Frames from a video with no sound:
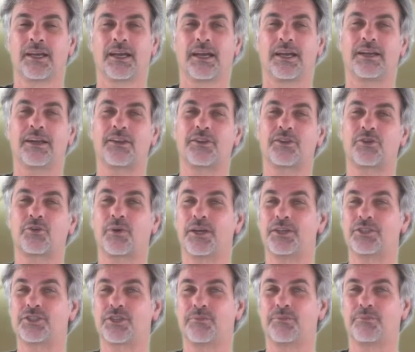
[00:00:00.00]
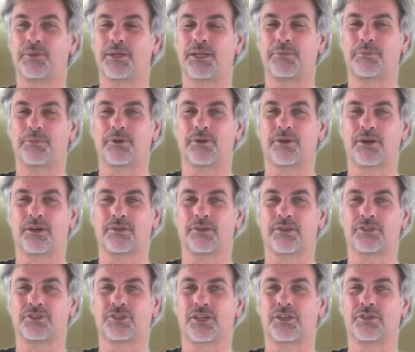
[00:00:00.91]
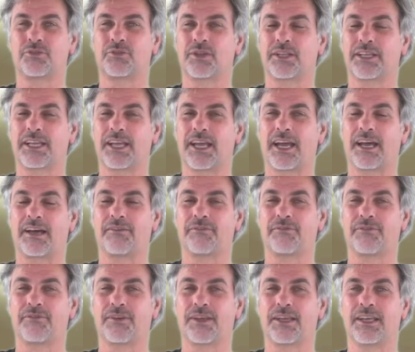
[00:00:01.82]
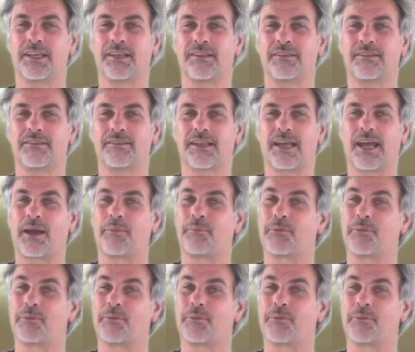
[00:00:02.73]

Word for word: Another question people generally have is, how